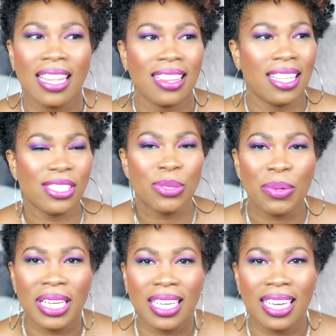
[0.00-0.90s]
This
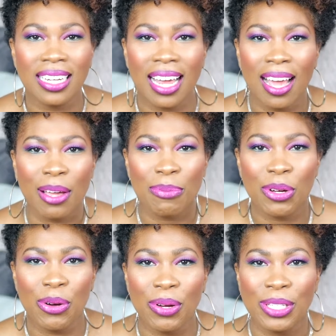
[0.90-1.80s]
weekend I am
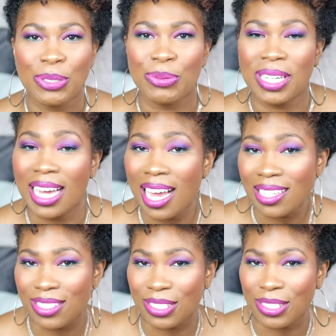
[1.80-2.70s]
going to a
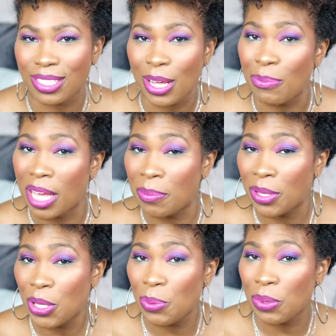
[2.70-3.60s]
concert, and maybe
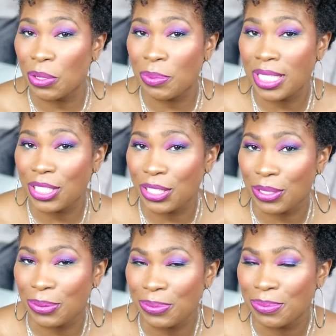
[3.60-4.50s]
you will be
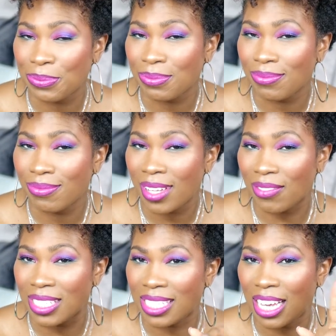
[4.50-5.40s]
too. You
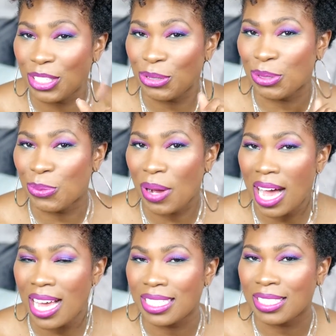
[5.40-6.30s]
have to stay tuned and
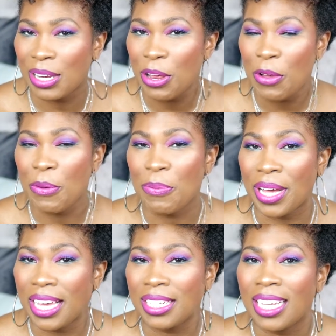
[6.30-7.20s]
watch,
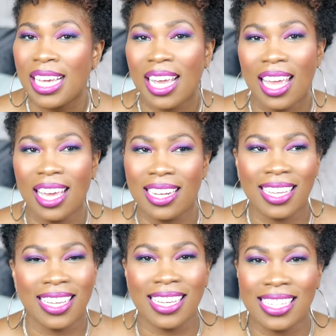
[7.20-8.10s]
but it
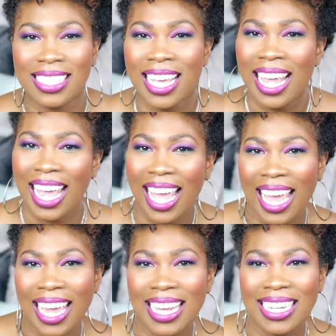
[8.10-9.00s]
is
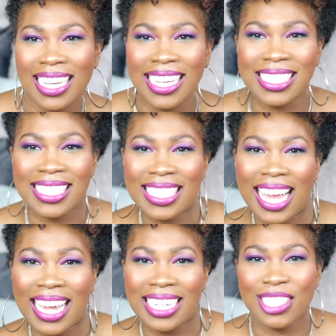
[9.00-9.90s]
80s,
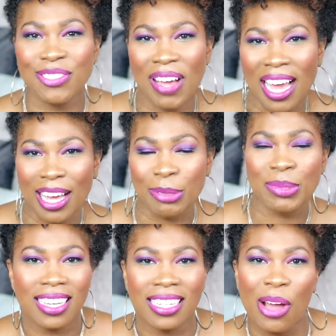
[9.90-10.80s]
90s
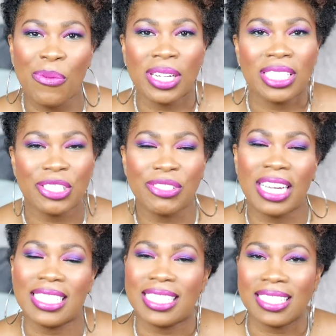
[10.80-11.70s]
vibes, and I wanted to
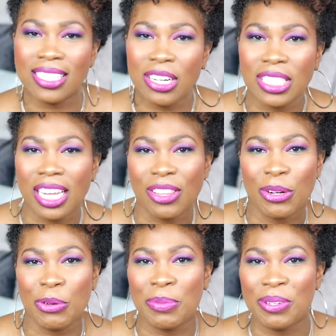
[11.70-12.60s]
create this look because I
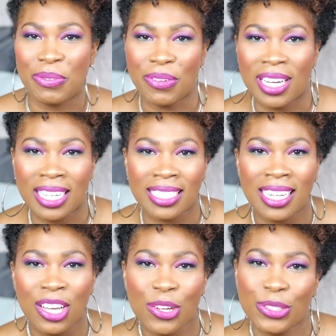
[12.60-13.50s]
thought it would be fun
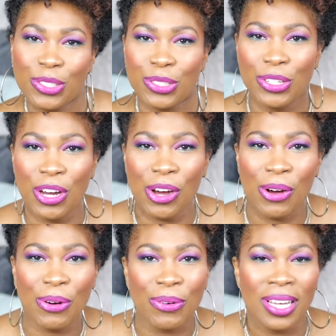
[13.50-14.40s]
to
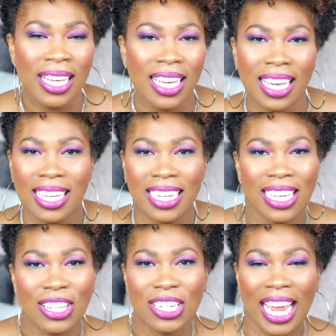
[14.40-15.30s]
go in
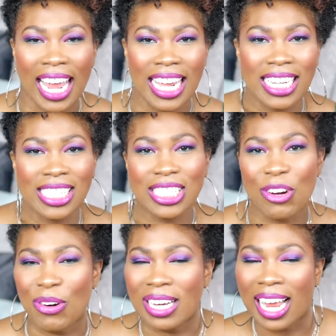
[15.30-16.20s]
either 80s
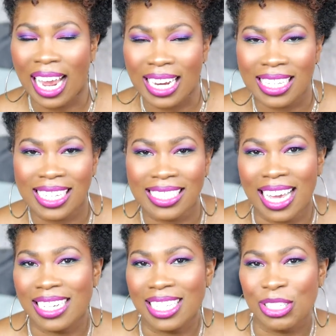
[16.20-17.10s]
or 90s.
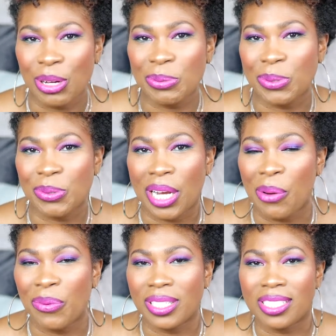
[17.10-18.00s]
I didn't know which one I
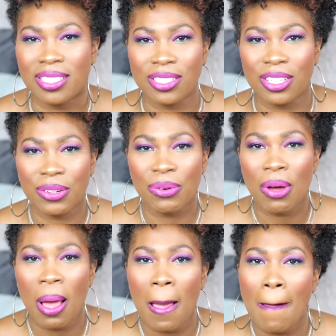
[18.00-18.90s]
wanted to do,
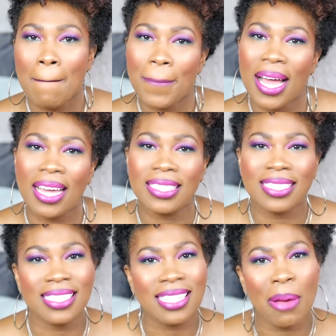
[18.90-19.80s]
but
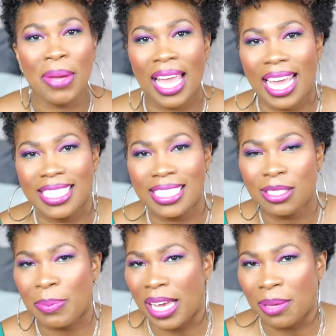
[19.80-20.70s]
since I'm an
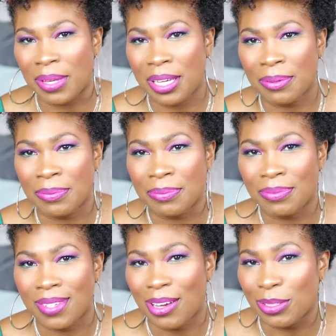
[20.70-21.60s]
80s baby,
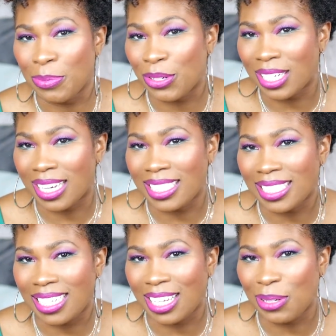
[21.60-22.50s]
I was born in
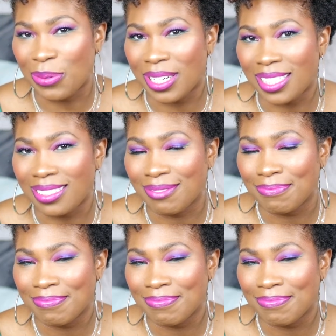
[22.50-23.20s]
1981.